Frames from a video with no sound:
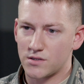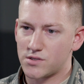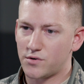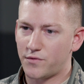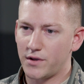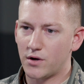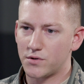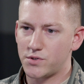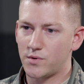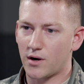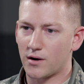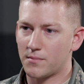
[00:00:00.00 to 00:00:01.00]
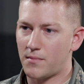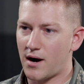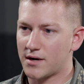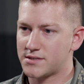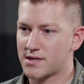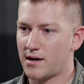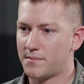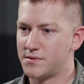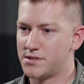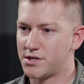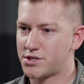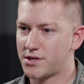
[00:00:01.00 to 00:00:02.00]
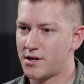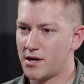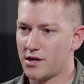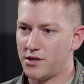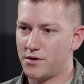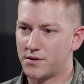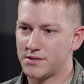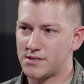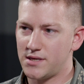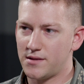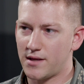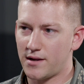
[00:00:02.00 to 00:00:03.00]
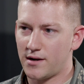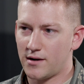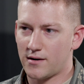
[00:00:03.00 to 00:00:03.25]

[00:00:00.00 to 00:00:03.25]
So if we go to our box composition, you can see that